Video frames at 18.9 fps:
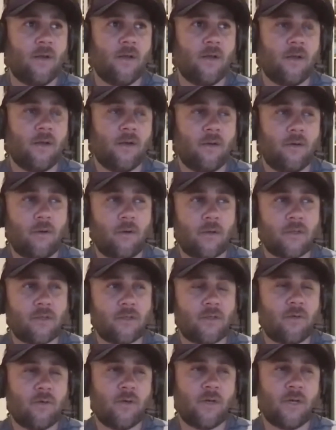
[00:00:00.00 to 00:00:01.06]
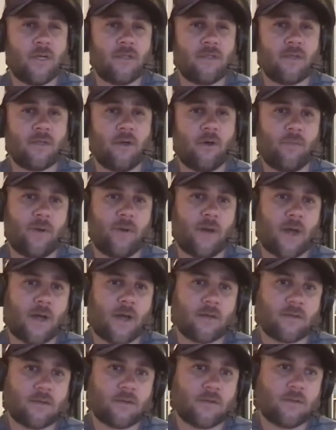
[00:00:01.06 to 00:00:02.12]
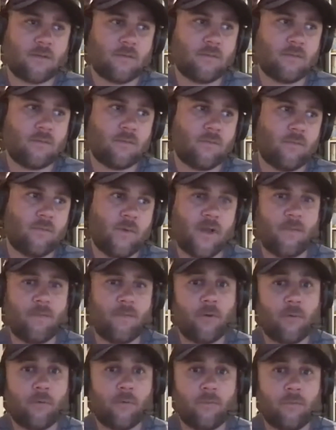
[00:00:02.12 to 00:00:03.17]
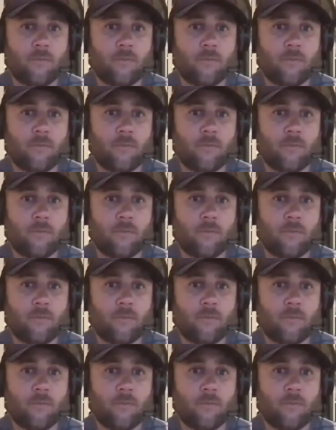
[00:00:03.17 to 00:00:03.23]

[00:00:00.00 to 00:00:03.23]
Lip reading: all it's doing is helping us rebuild